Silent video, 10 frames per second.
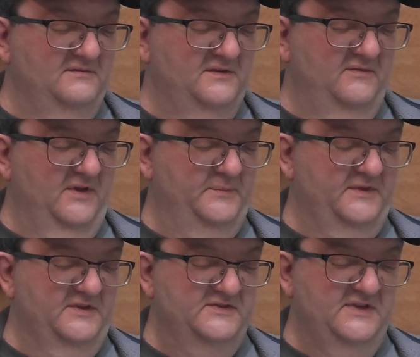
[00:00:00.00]
developed
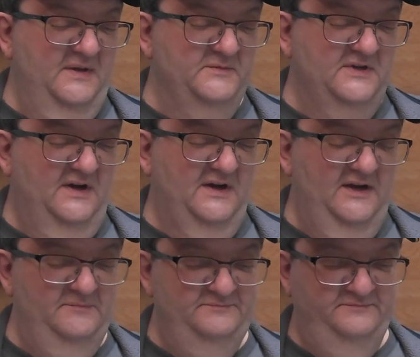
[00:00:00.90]
at the same
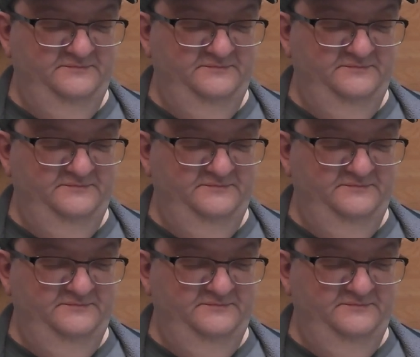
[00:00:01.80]
time.